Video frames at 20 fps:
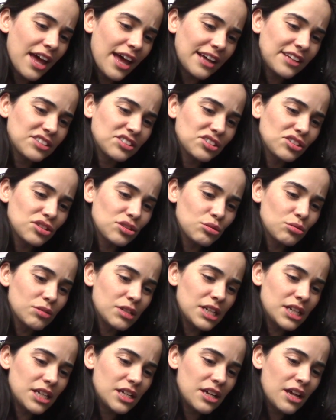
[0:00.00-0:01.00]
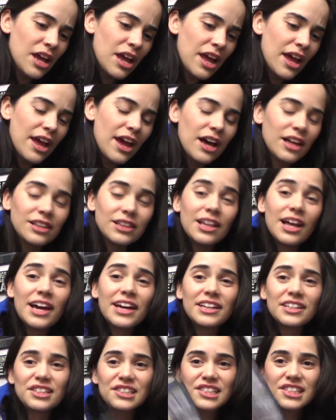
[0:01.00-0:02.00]
X3
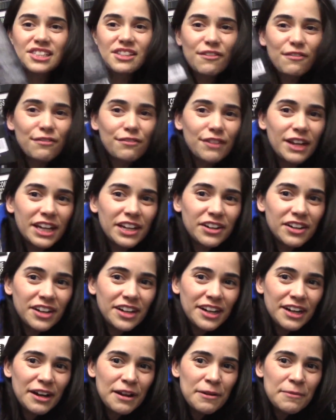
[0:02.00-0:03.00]
Alliance fighter.